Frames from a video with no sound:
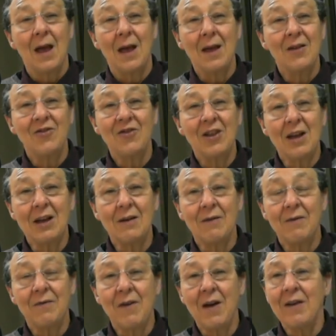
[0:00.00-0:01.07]
it's like
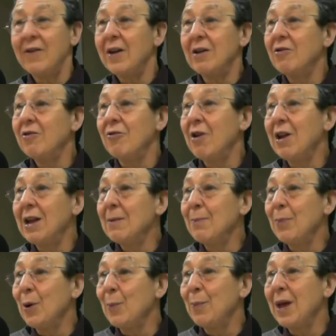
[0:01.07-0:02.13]
500 rand
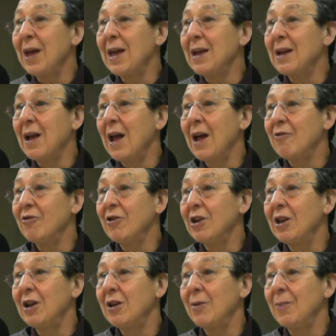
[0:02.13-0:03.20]
per bag, 100
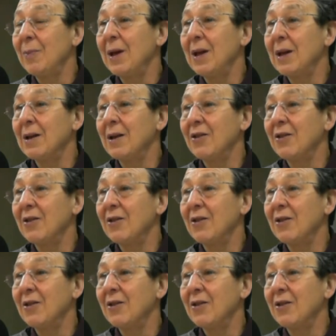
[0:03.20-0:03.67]
kilo bag.